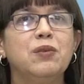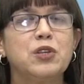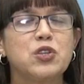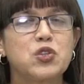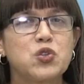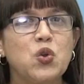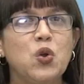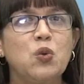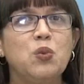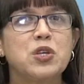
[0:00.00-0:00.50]

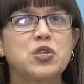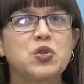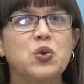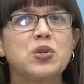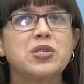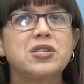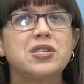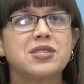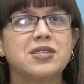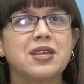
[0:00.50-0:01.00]
Saul was
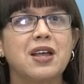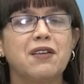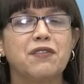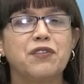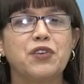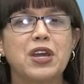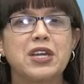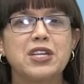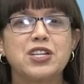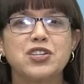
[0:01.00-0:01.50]
also
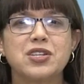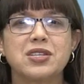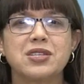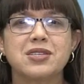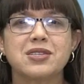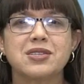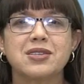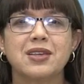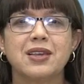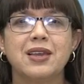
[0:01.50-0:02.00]

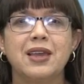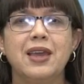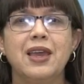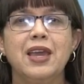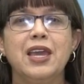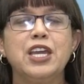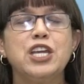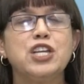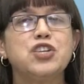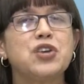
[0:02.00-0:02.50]
self-righteous.
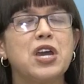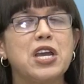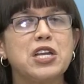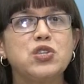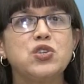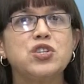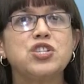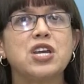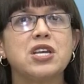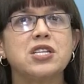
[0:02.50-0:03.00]
He
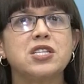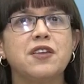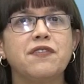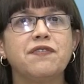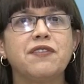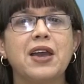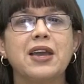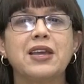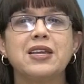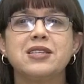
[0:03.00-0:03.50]
tried to
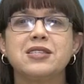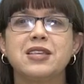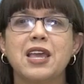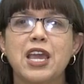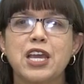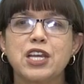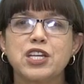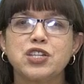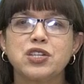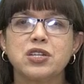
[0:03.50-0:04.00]
justify his
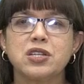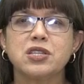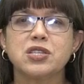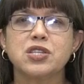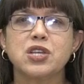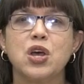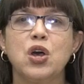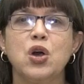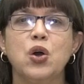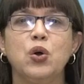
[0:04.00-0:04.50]

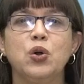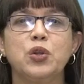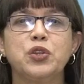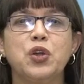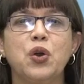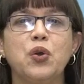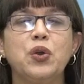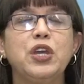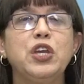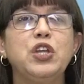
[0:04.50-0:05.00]
actions,
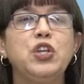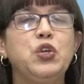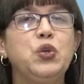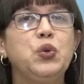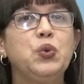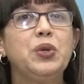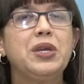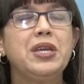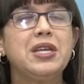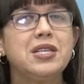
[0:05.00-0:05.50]
although he
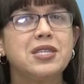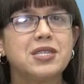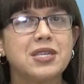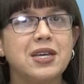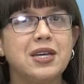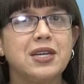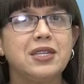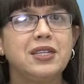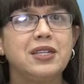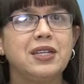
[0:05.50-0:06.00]
knew
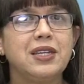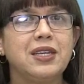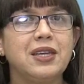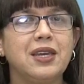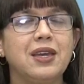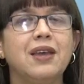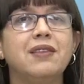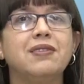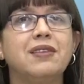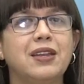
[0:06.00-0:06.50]

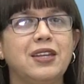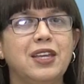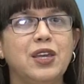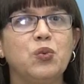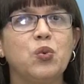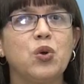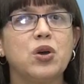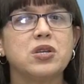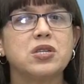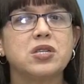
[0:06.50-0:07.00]
internally that he
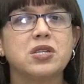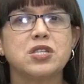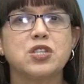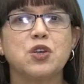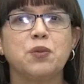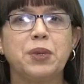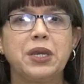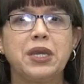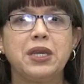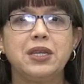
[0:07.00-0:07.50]
was
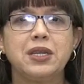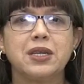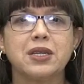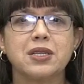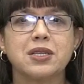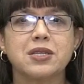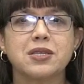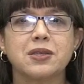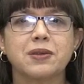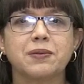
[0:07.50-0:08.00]

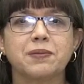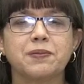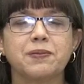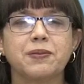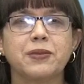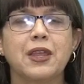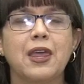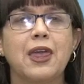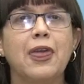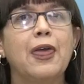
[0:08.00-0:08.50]
disobedient.
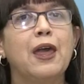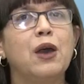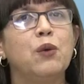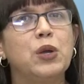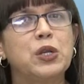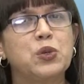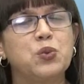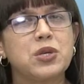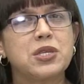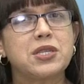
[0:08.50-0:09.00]

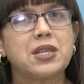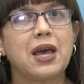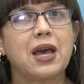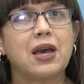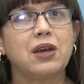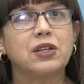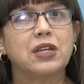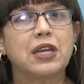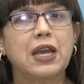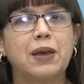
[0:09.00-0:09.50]
What was the
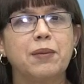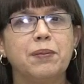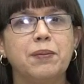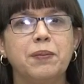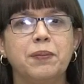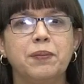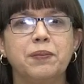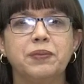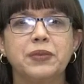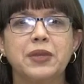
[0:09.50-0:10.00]
outcome?
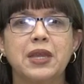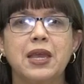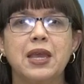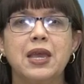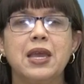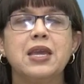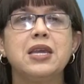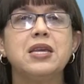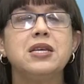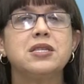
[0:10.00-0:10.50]

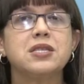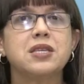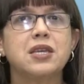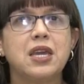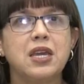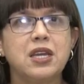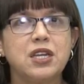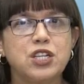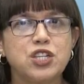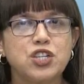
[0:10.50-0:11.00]
His
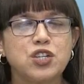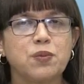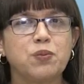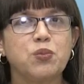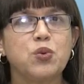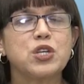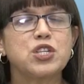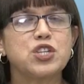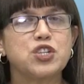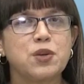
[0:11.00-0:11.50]

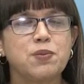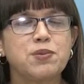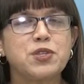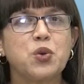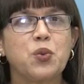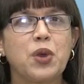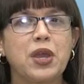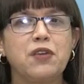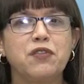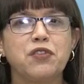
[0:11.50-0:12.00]
kingship was stripped
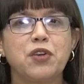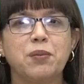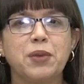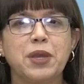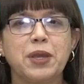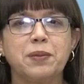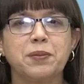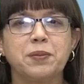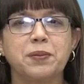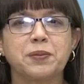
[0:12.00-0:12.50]
away from
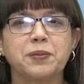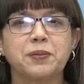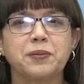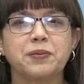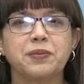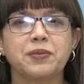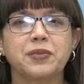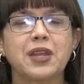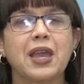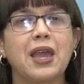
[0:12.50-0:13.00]
him
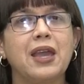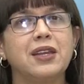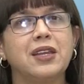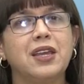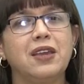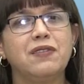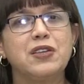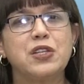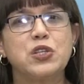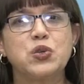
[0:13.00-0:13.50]
and
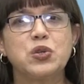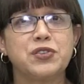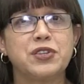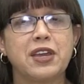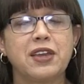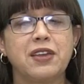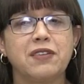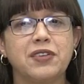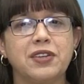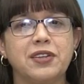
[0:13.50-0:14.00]
given to
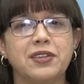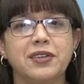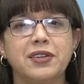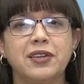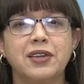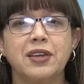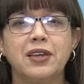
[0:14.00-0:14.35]
David.